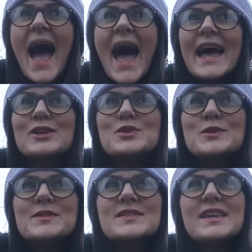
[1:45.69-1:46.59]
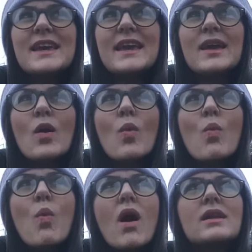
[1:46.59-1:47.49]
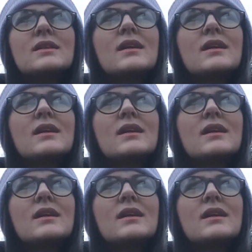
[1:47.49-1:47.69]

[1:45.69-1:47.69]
and you see what